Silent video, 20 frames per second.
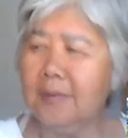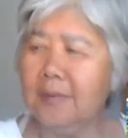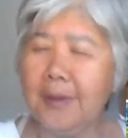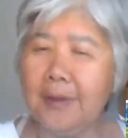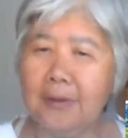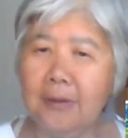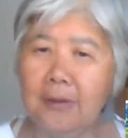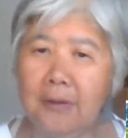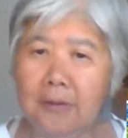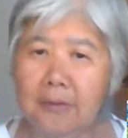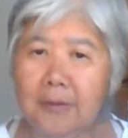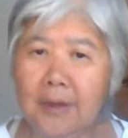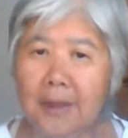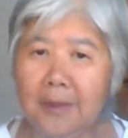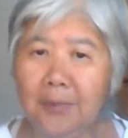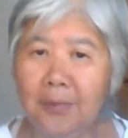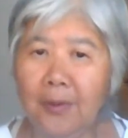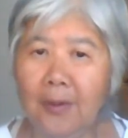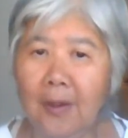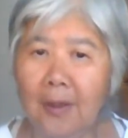about
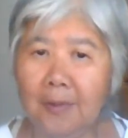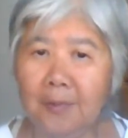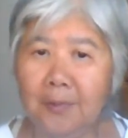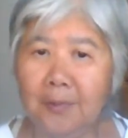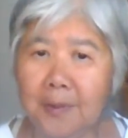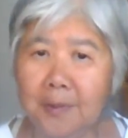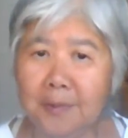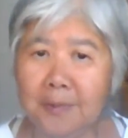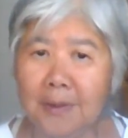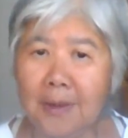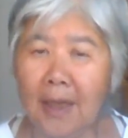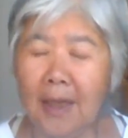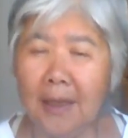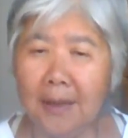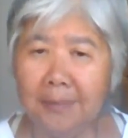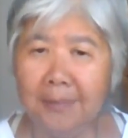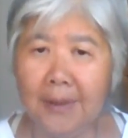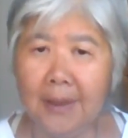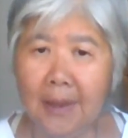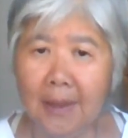coding problems.
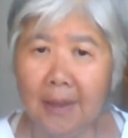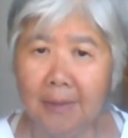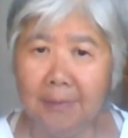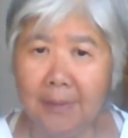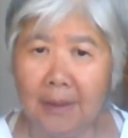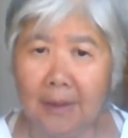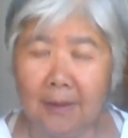IBM in